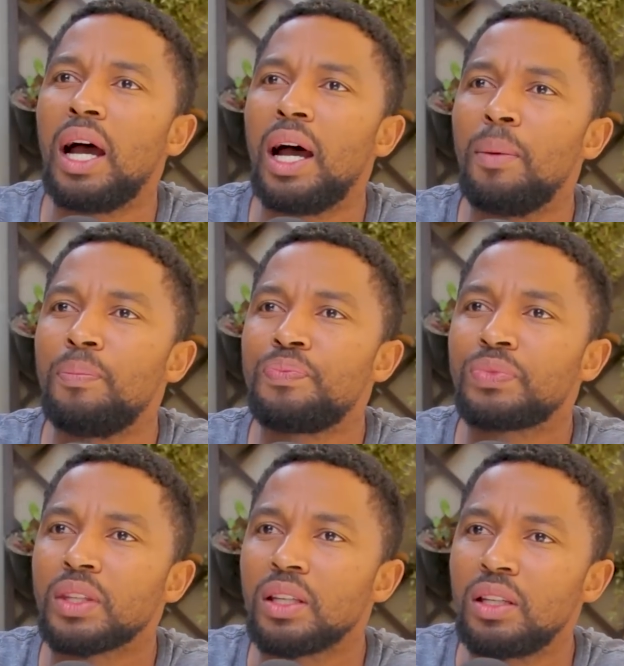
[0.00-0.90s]

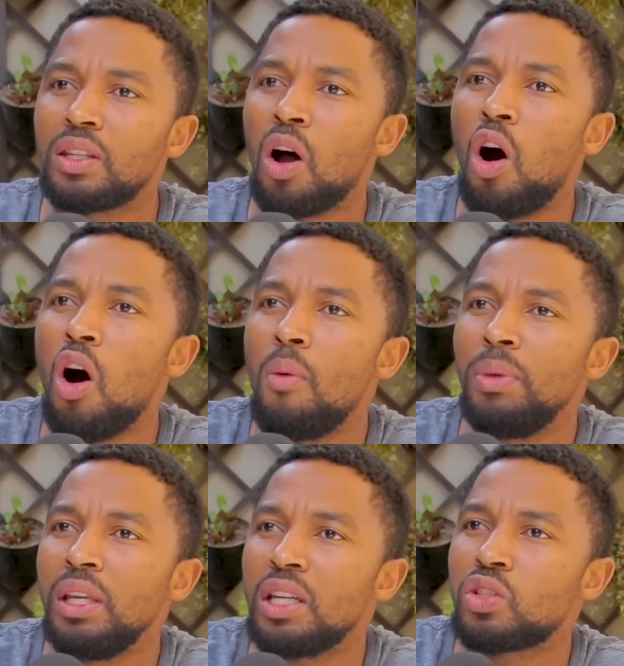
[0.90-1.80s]
the
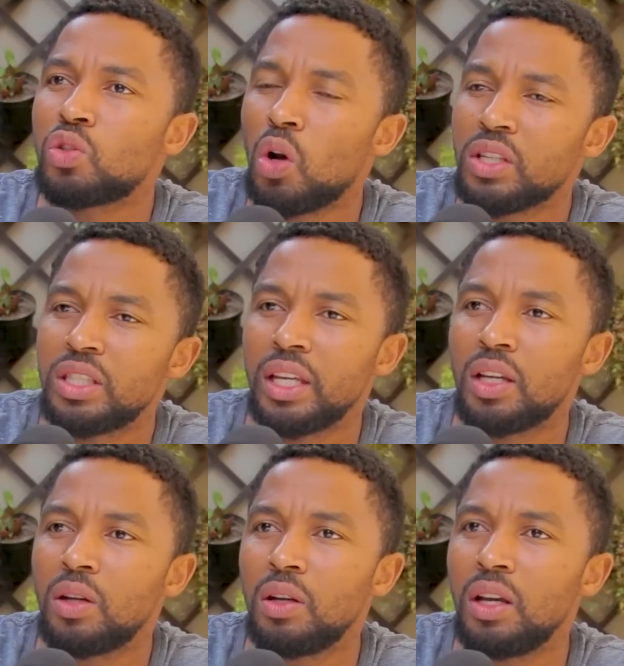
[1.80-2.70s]
army is
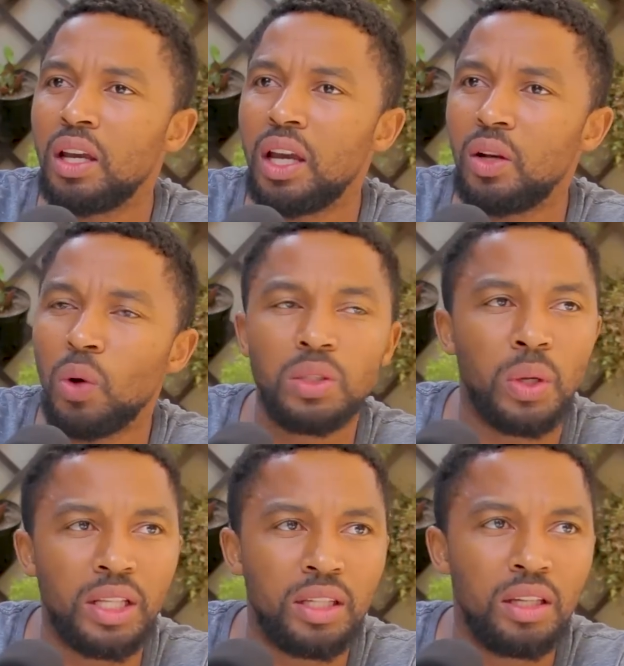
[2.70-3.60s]
toxic and what,
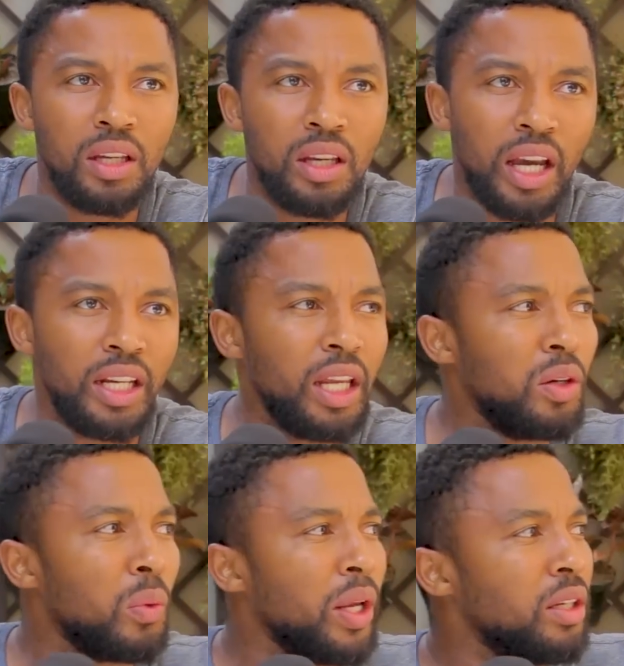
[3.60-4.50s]
and
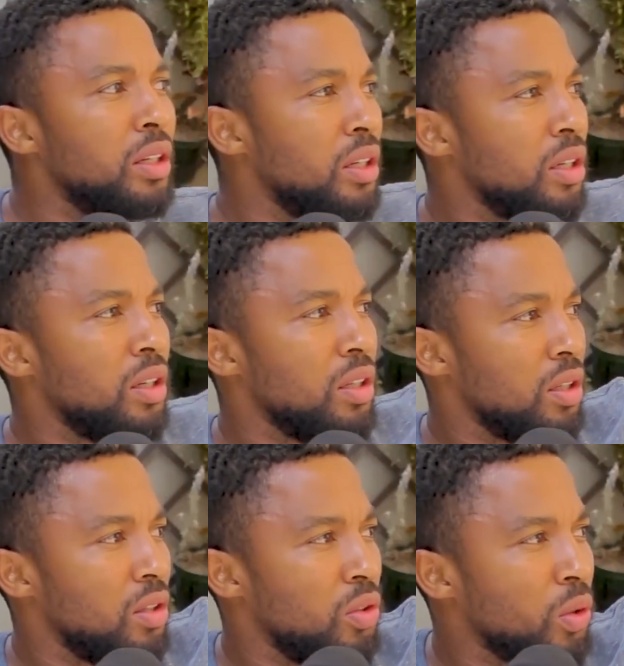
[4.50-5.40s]
then when
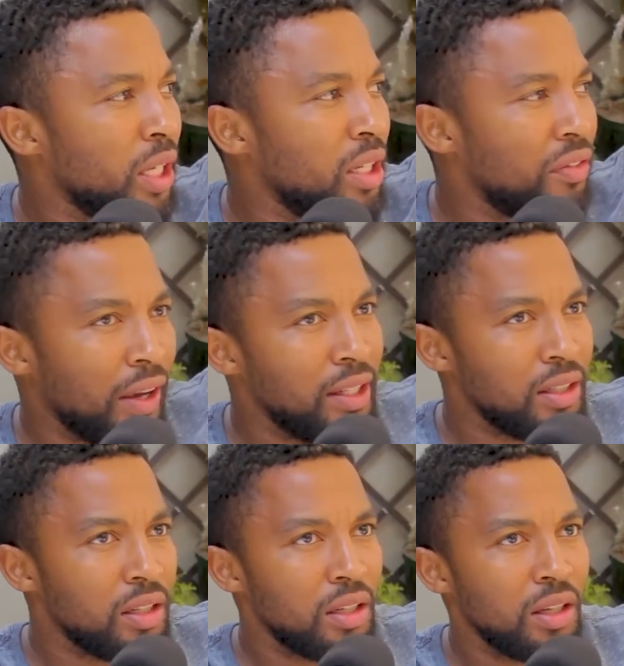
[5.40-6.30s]
you get
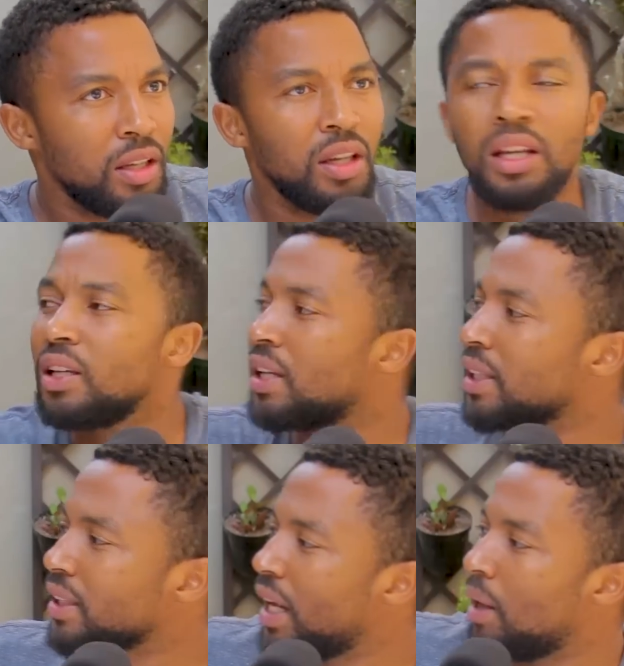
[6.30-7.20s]
invaded,
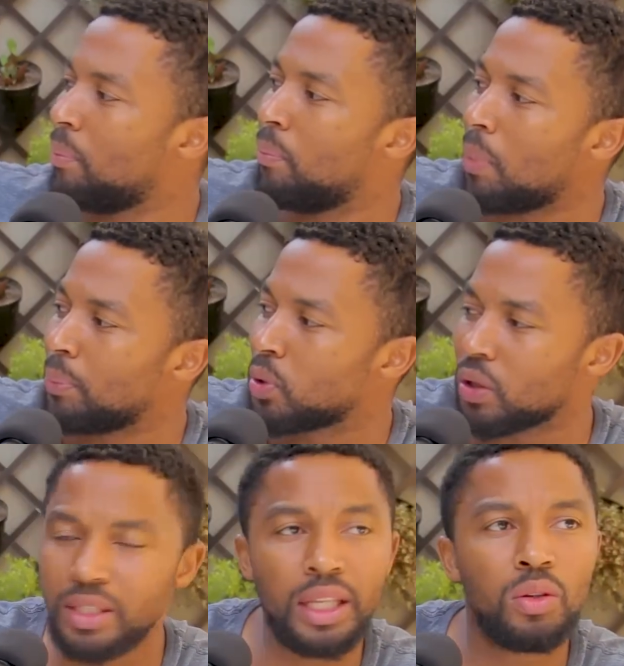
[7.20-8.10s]
ngiyacela bab
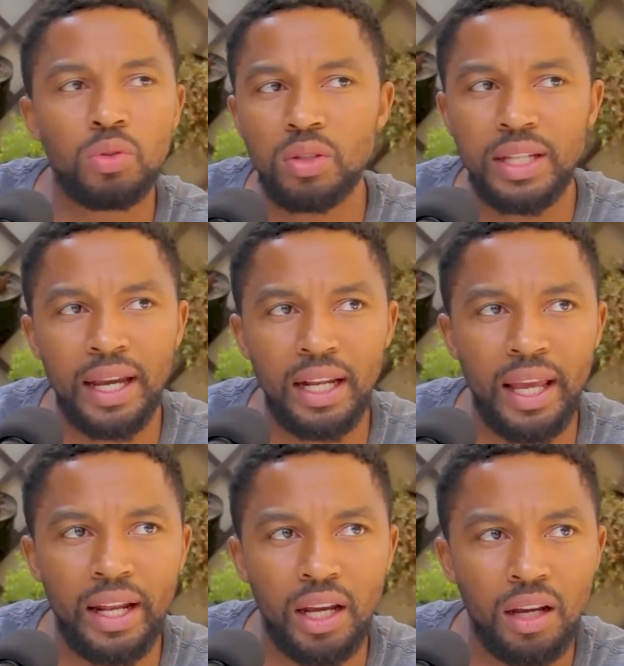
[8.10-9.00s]
toxic
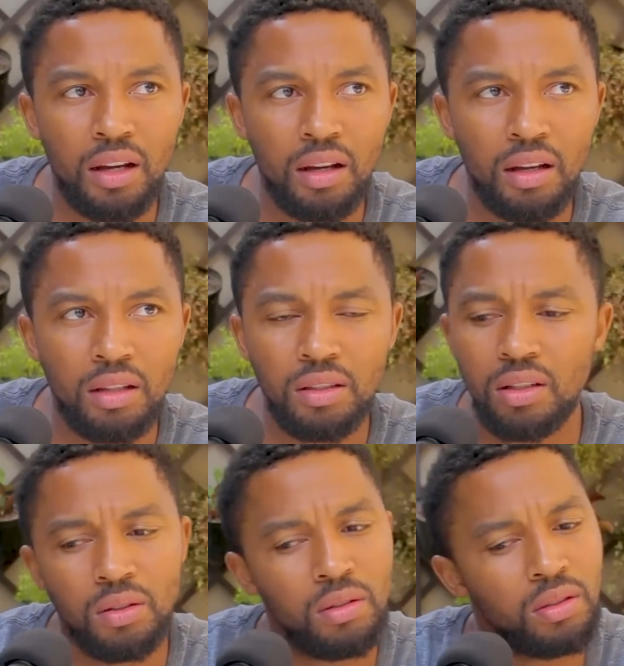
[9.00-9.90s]
uzosilekelela.
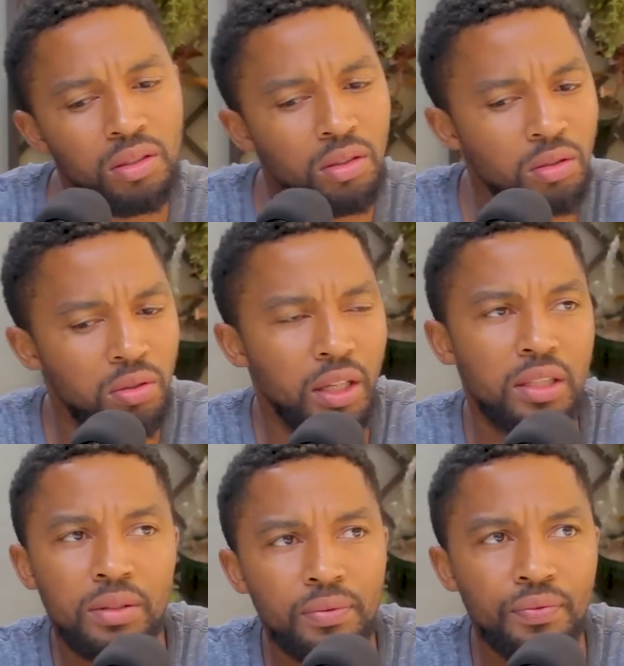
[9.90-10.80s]
No, don't do that.